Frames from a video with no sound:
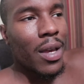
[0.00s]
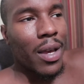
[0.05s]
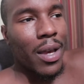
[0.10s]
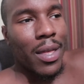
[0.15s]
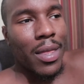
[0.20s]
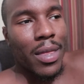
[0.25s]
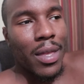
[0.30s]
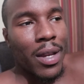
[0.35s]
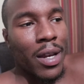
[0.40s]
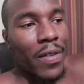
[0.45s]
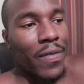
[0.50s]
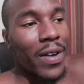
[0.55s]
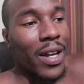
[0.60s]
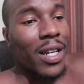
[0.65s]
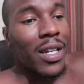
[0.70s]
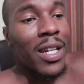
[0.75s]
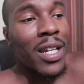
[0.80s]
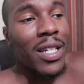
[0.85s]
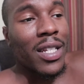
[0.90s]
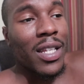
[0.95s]
and then if I
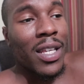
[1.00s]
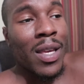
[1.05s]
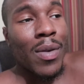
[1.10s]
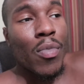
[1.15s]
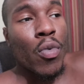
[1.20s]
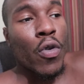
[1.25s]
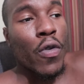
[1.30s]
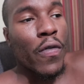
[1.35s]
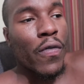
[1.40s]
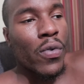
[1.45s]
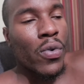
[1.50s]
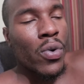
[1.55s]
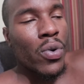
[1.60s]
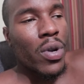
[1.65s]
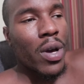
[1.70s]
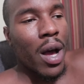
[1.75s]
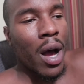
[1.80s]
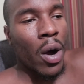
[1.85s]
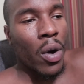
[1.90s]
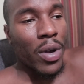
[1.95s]
need to eat more
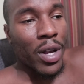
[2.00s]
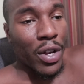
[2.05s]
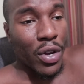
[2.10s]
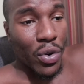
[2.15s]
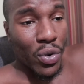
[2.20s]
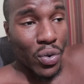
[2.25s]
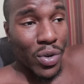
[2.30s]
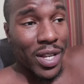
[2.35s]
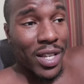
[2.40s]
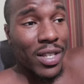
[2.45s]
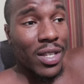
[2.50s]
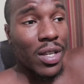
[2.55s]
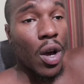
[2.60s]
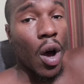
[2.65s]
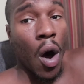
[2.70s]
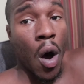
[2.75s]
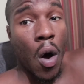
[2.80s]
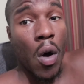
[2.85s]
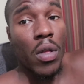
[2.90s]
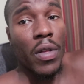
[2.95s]
food, I'll increase
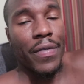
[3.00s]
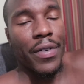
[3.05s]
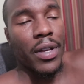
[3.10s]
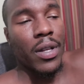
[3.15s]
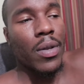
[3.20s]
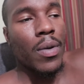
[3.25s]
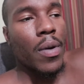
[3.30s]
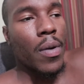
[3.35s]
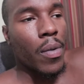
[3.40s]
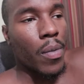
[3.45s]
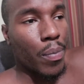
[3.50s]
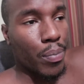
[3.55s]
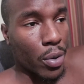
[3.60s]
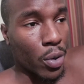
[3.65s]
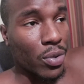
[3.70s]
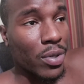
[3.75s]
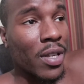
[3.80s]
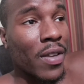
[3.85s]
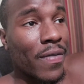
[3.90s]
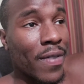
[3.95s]
all of it,
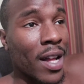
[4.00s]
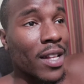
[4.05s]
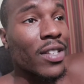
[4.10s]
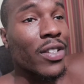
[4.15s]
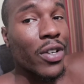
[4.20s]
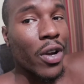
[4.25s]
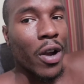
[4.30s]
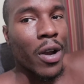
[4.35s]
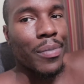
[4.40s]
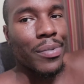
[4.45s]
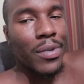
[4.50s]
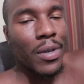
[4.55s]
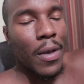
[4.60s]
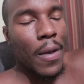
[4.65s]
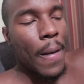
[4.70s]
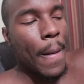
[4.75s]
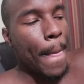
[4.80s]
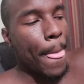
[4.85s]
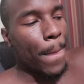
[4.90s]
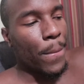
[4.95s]
protein, fats, and carbs.
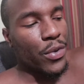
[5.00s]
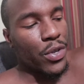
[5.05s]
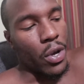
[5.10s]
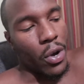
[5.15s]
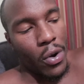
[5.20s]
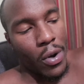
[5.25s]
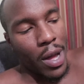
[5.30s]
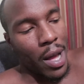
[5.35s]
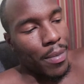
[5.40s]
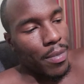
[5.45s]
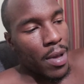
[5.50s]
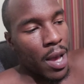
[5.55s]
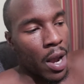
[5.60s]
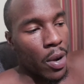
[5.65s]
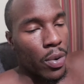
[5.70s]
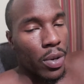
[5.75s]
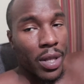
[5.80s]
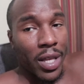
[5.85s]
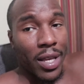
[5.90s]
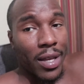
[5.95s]
So I'm not
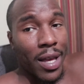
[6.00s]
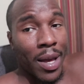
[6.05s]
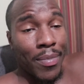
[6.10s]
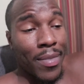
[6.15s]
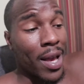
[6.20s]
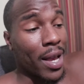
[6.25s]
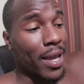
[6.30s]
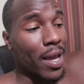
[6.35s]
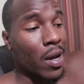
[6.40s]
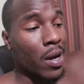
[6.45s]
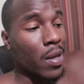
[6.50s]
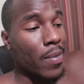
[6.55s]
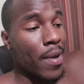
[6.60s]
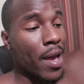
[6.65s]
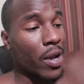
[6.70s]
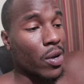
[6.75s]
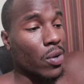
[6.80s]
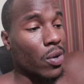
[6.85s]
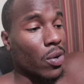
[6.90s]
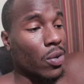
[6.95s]
really, I'm not counting
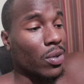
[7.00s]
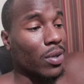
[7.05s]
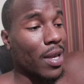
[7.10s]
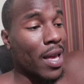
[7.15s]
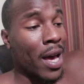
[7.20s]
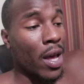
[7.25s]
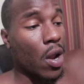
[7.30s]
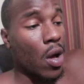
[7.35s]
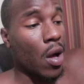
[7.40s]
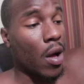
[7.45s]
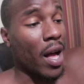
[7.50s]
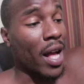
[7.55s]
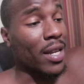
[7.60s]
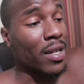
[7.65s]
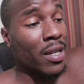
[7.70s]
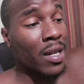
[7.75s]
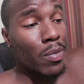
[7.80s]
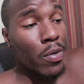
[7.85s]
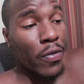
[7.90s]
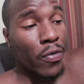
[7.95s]
macros at all. I
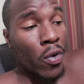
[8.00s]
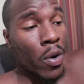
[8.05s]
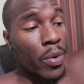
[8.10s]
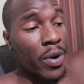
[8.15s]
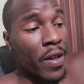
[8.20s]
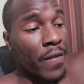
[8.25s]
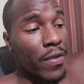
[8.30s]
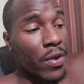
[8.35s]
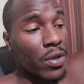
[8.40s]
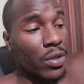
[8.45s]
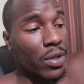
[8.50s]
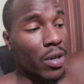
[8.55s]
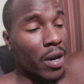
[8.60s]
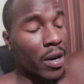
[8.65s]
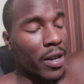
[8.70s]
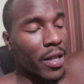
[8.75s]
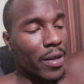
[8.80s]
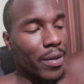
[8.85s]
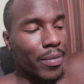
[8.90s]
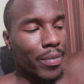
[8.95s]
did before when I first
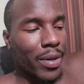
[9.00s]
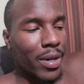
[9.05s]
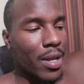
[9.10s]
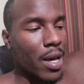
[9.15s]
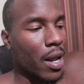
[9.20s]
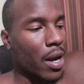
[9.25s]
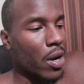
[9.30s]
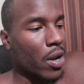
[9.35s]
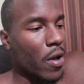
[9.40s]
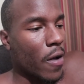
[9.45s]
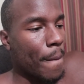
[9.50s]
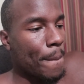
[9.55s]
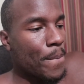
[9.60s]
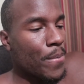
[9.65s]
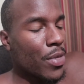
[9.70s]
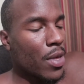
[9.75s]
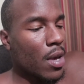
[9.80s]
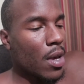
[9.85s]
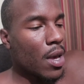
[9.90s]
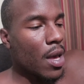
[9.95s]
started, but not at all.
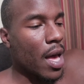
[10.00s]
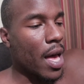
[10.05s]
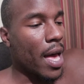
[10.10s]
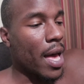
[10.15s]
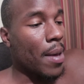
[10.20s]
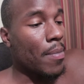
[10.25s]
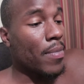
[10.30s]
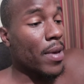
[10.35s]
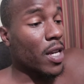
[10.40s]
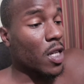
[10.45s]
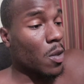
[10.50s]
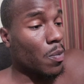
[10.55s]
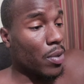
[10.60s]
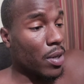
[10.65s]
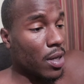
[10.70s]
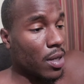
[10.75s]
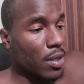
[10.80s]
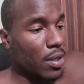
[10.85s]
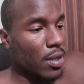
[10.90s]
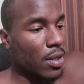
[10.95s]
I had mixed
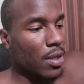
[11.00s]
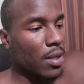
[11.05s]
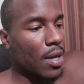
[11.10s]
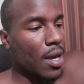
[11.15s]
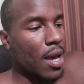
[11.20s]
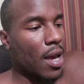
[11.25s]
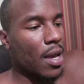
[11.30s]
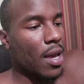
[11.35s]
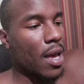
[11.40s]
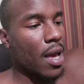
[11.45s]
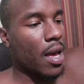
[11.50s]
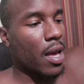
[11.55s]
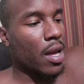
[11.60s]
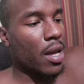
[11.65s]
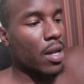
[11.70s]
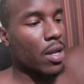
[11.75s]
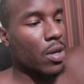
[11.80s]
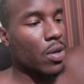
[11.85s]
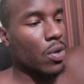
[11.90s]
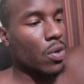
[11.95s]
beans, I
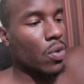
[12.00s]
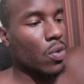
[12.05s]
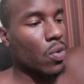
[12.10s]
had